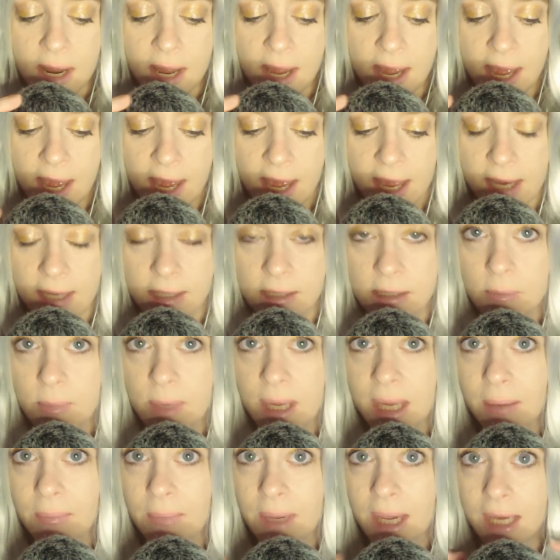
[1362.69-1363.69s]
And to
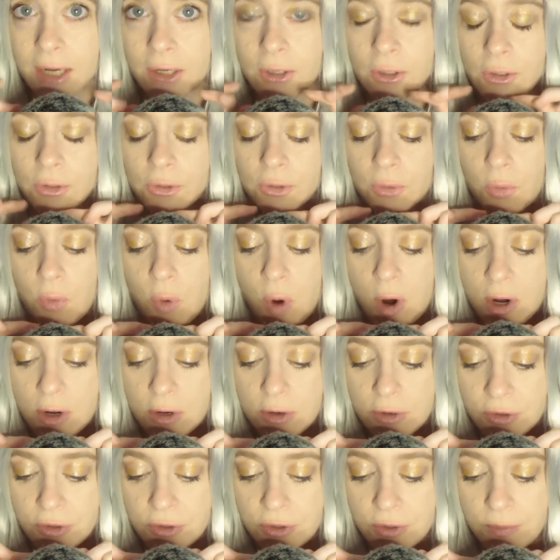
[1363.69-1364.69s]
make matters
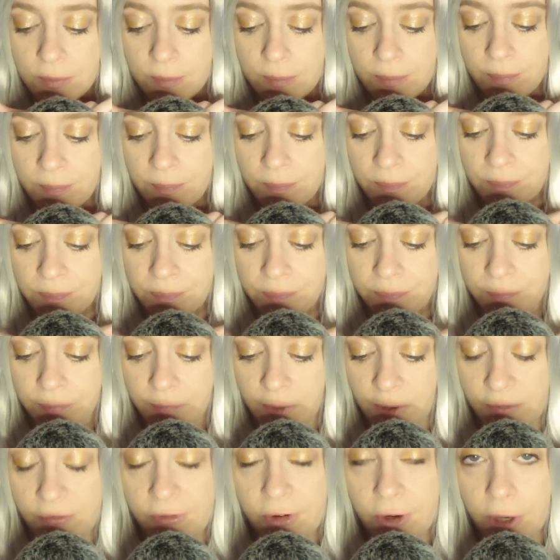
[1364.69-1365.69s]
worse,
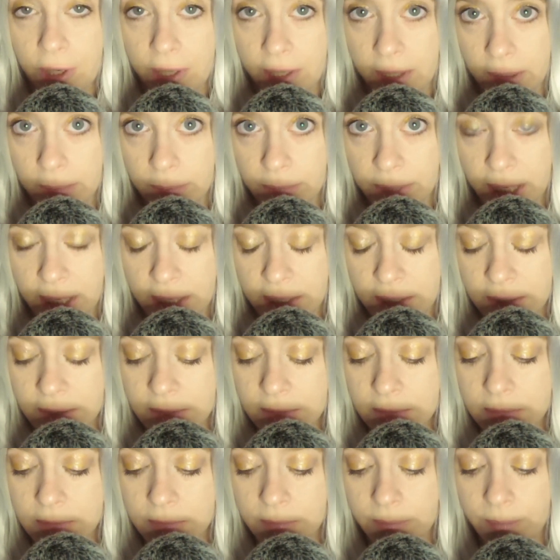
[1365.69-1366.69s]
for him that
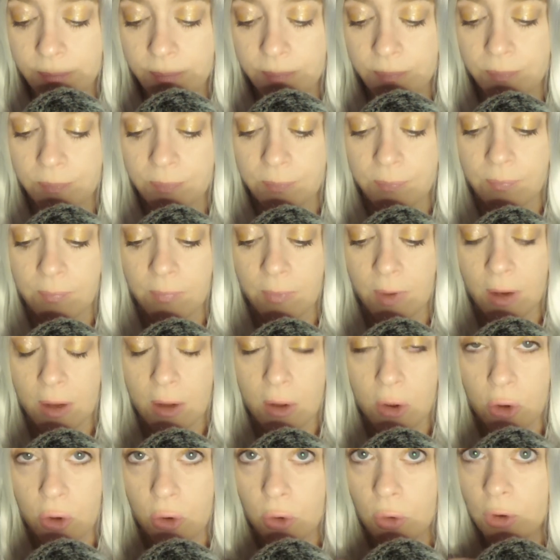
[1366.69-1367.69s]
is,
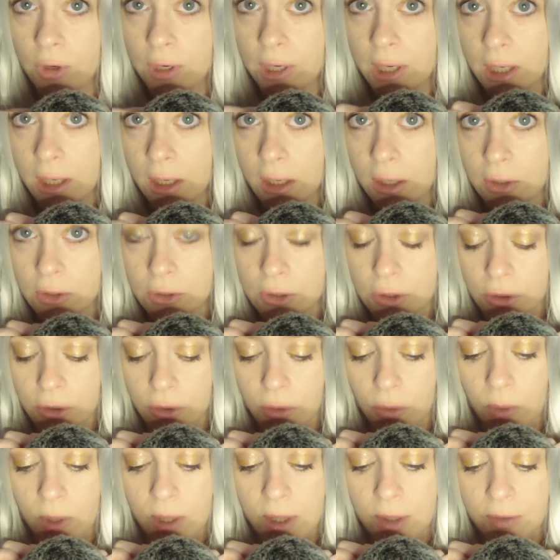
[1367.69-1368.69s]
according
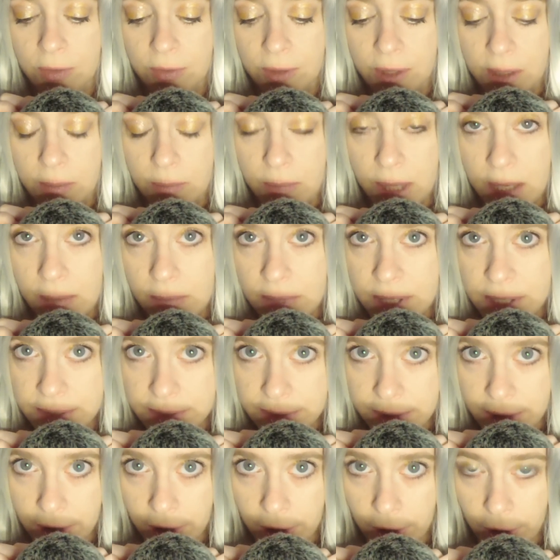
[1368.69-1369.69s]
to the
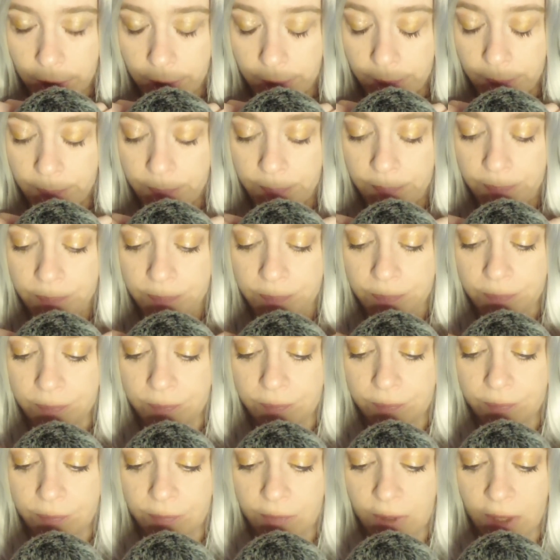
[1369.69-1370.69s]
babysitter,
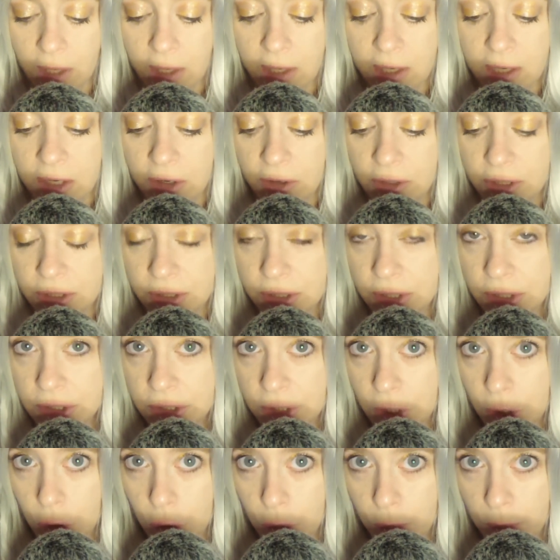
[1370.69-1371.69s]
here is the
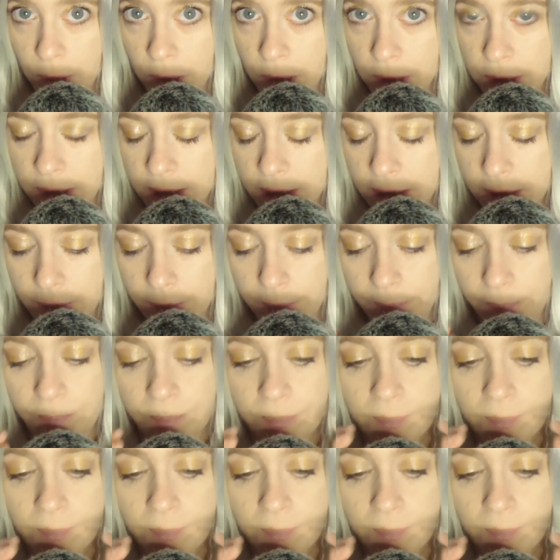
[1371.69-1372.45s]
scoop on him.